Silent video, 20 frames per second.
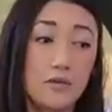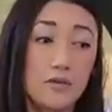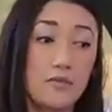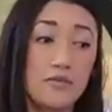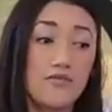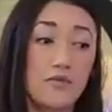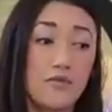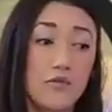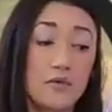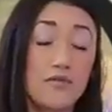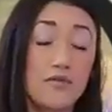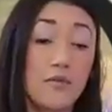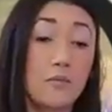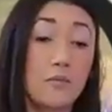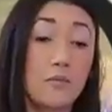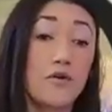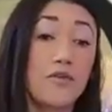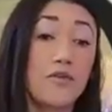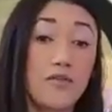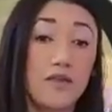Before we're in
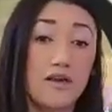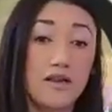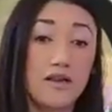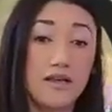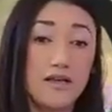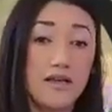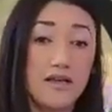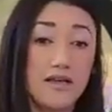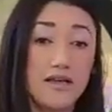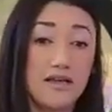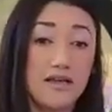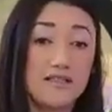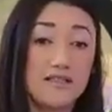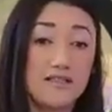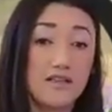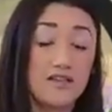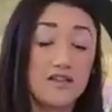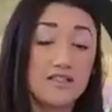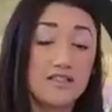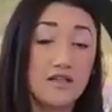birth it. It
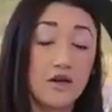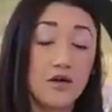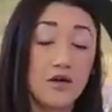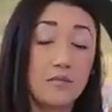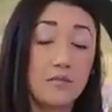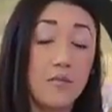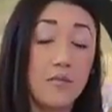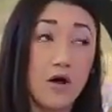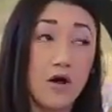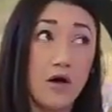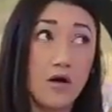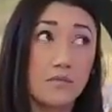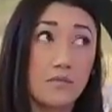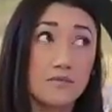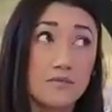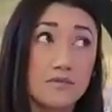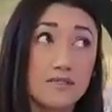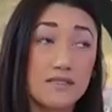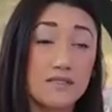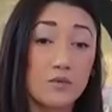starts in our
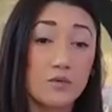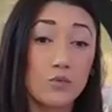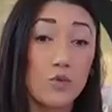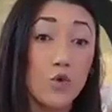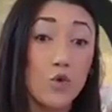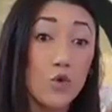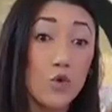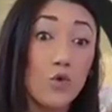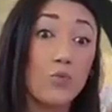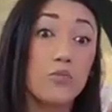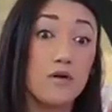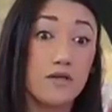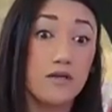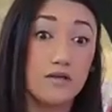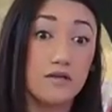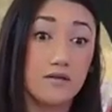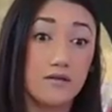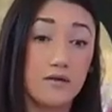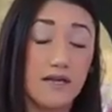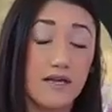mom's womb.
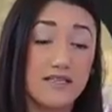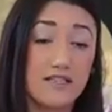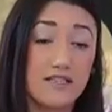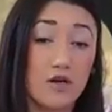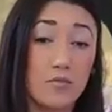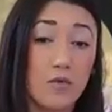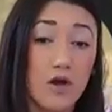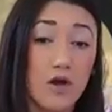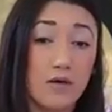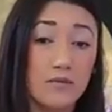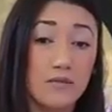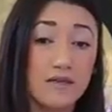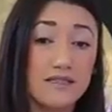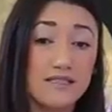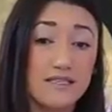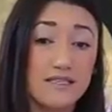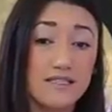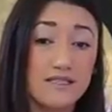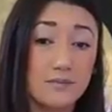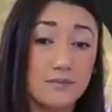As our mom
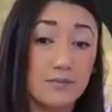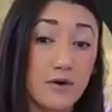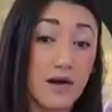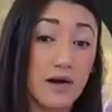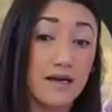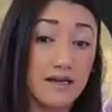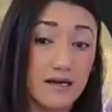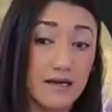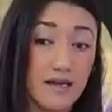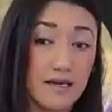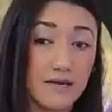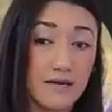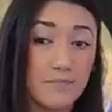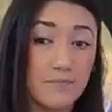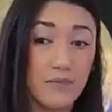is pregnant,